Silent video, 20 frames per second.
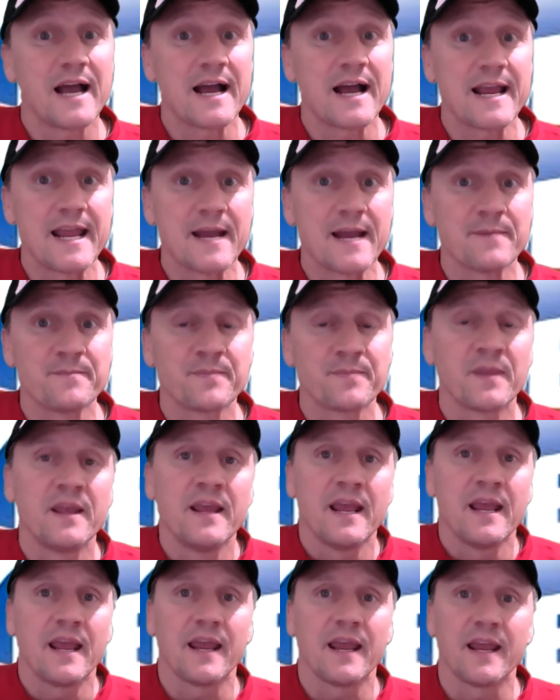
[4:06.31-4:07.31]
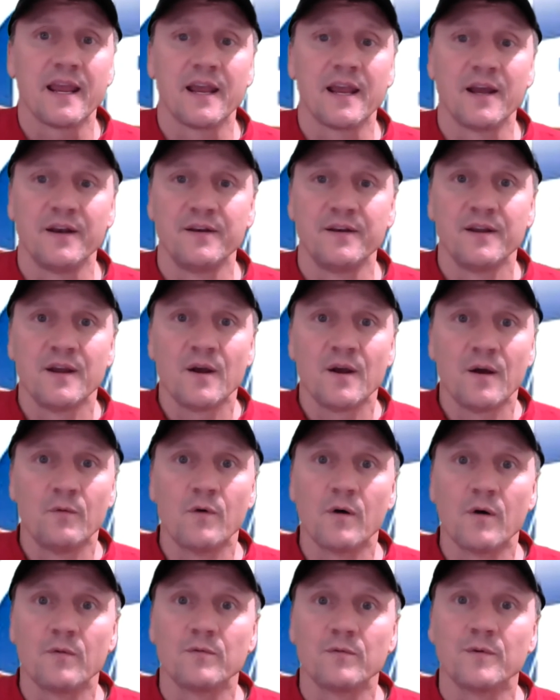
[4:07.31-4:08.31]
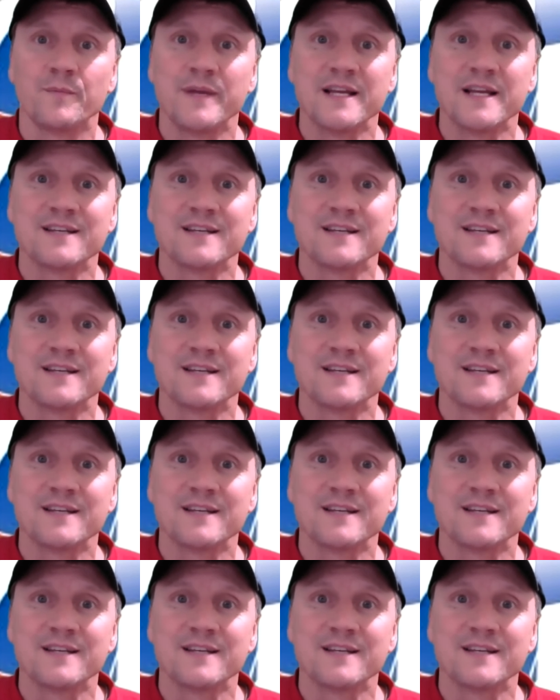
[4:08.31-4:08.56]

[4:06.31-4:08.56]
I am, and we'll be